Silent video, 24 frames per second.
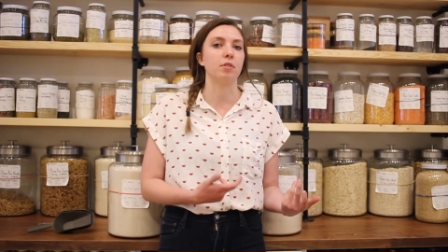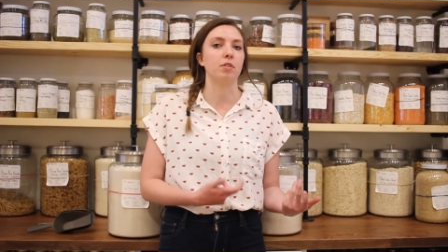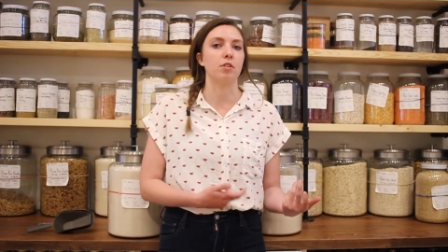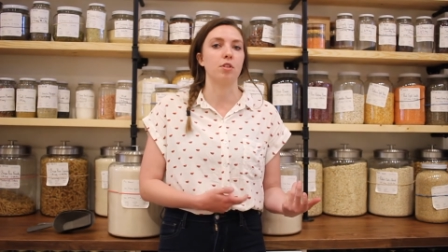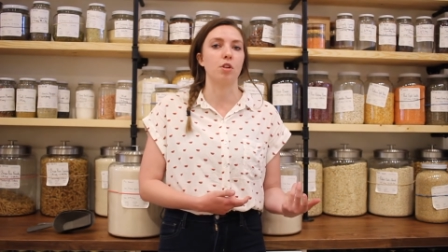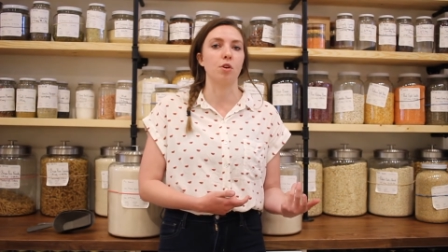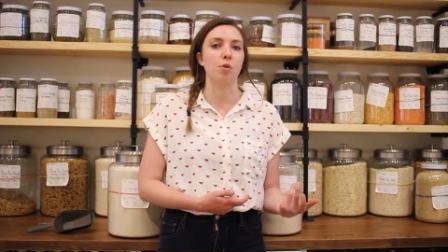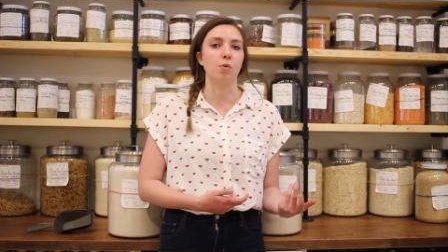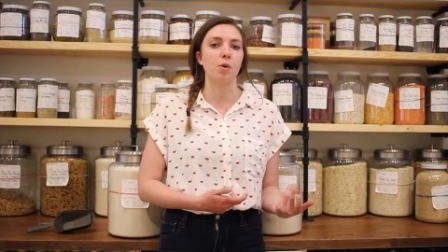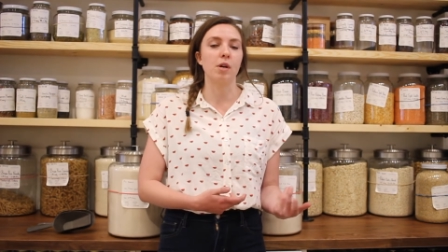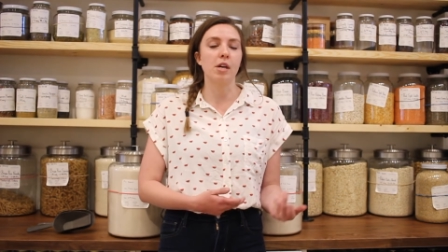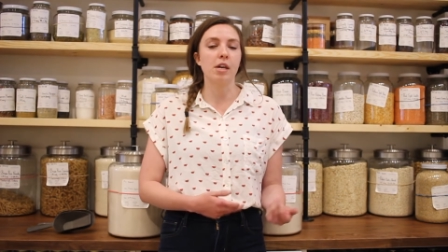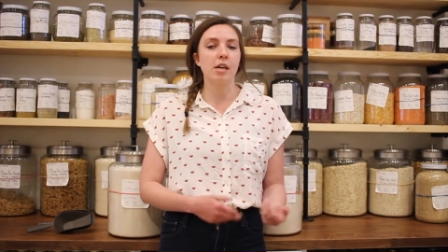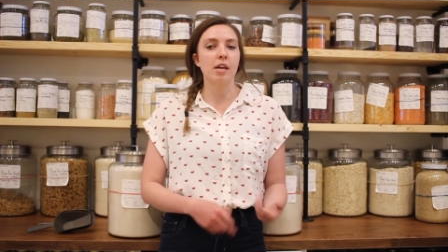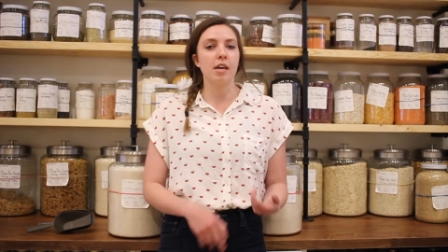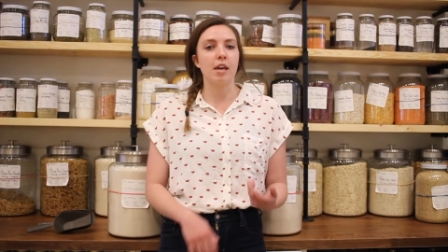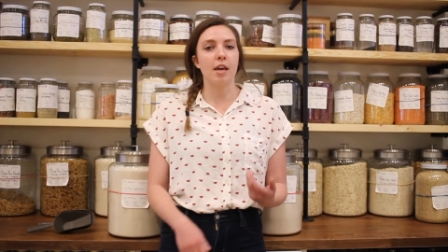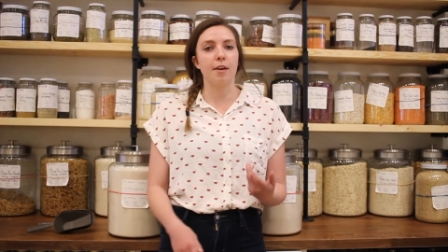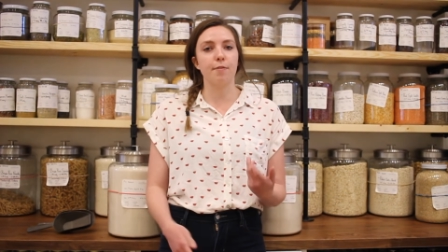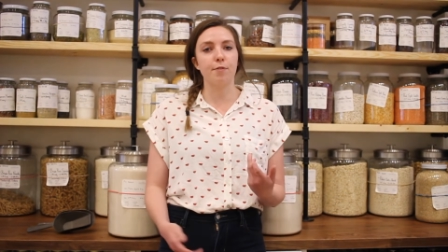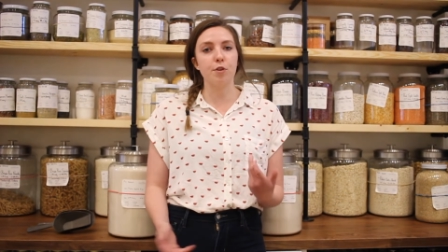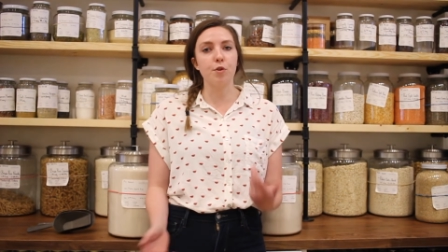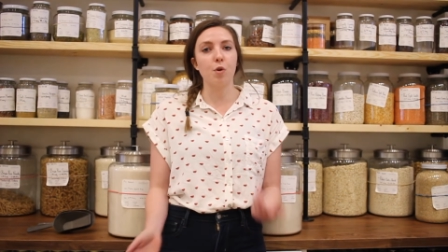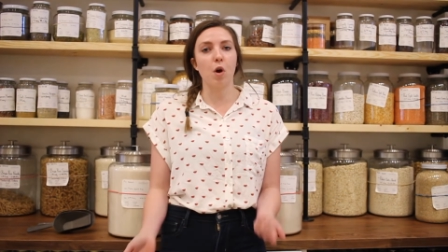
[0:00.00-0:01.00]
So
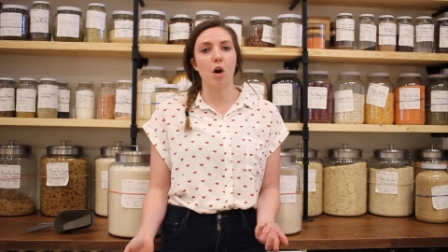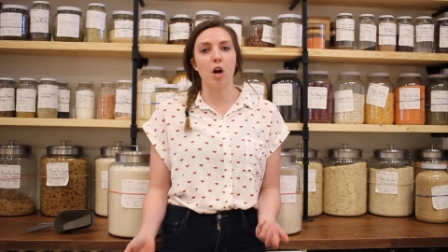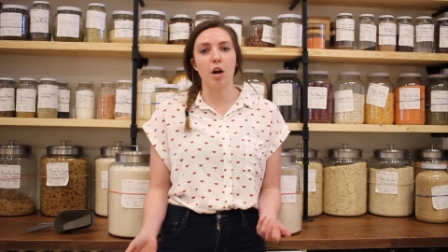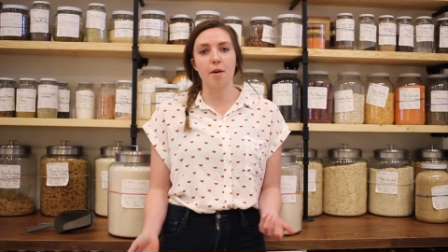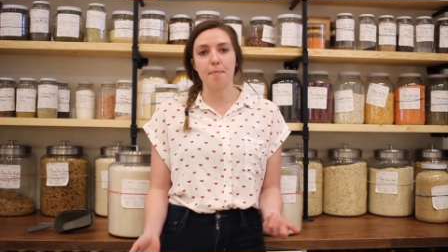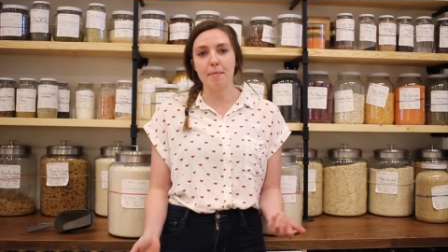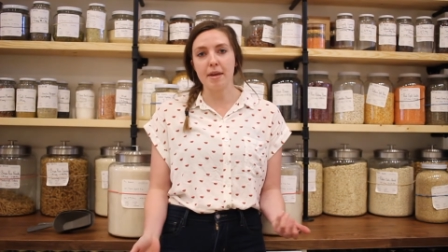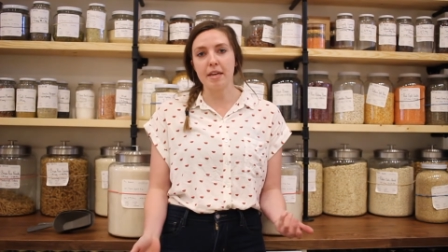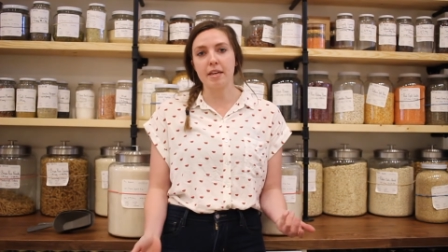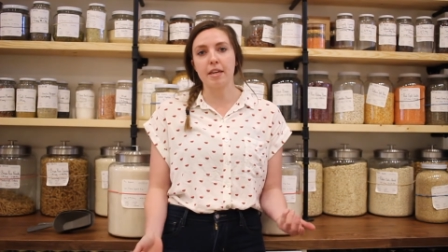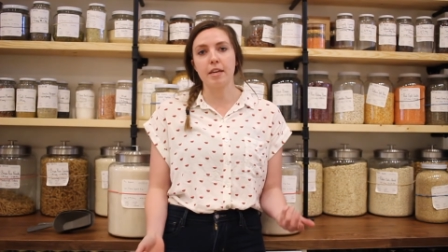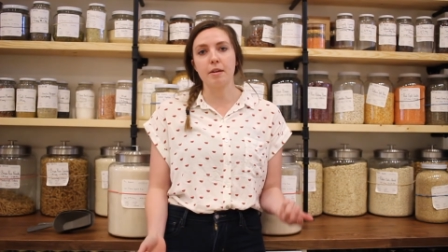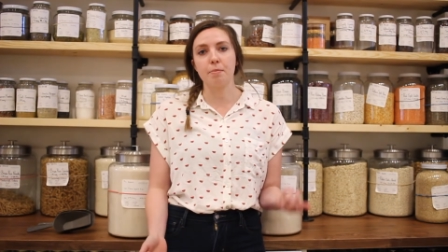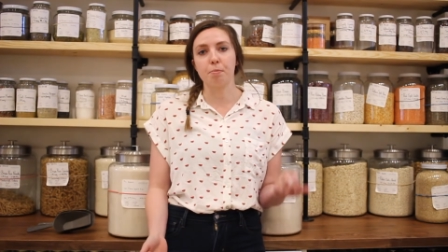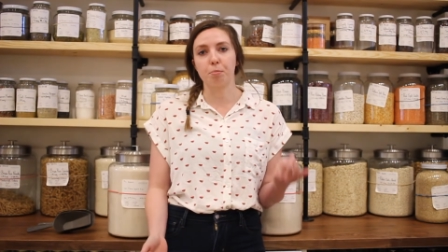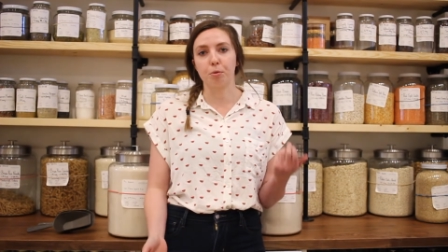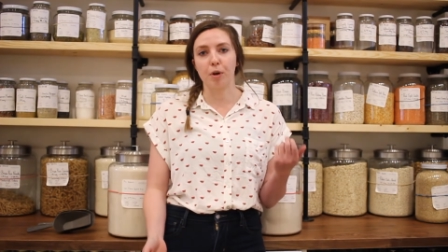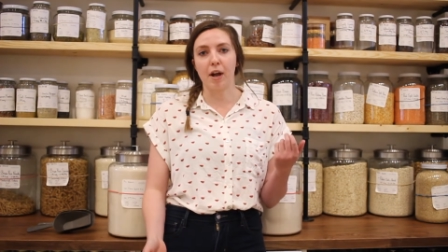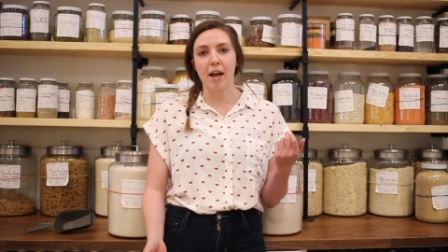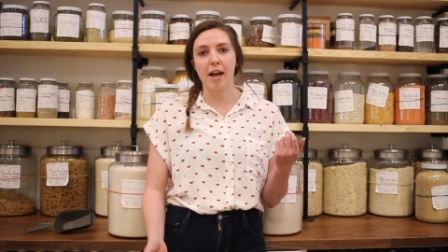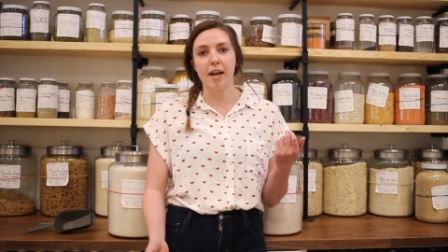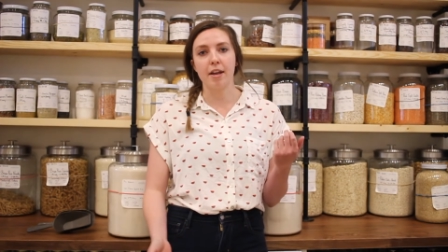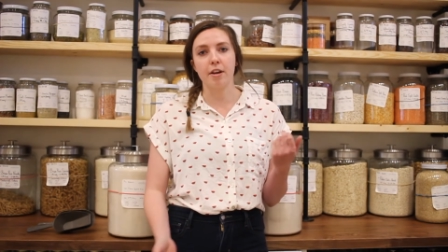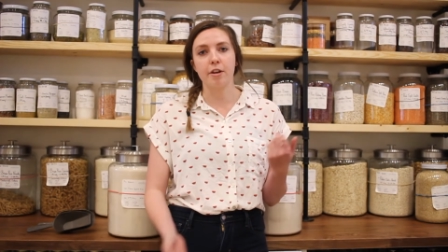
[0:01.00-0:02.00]
if you are making
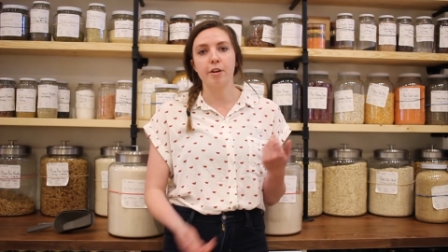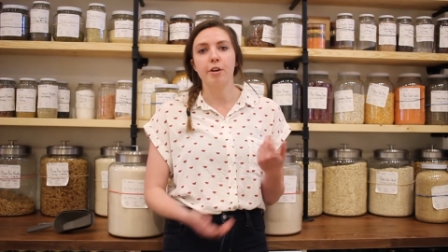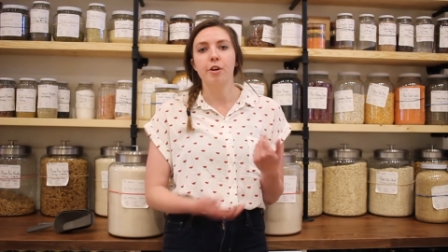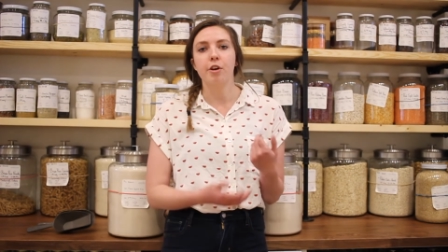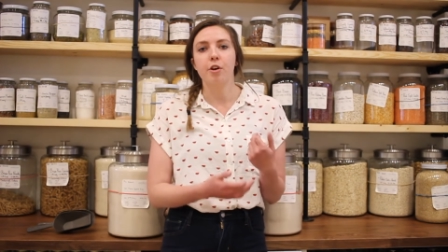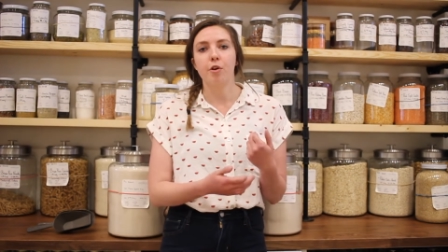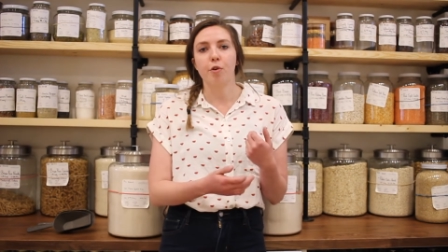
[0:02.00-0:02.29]
bread